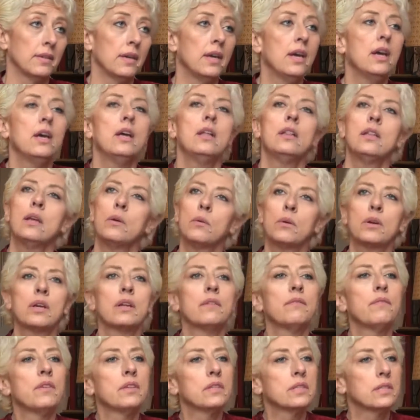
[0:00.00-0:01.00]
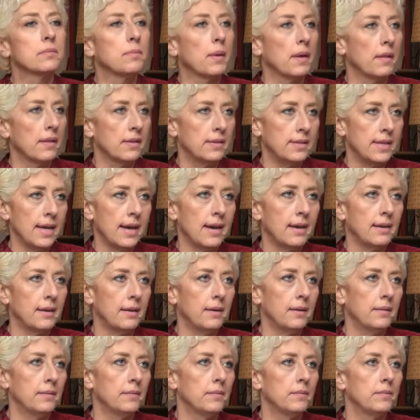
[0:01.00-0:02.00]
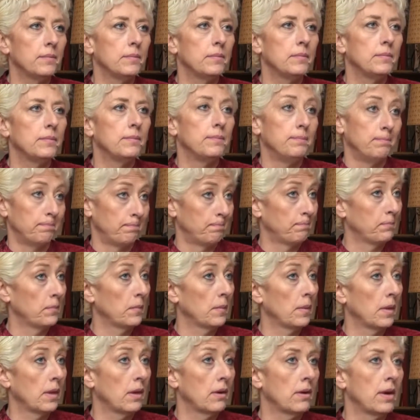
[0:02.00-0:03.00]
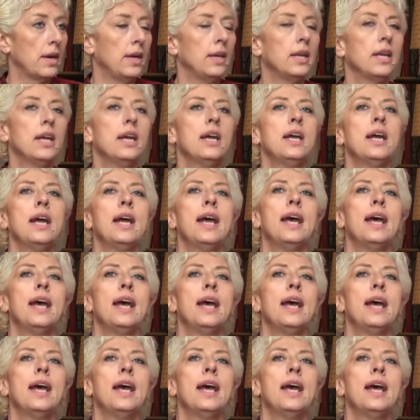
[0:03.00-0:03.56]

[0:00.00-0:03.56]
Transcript: Mm-hmm. They were convinced by the data. Yeah. All right.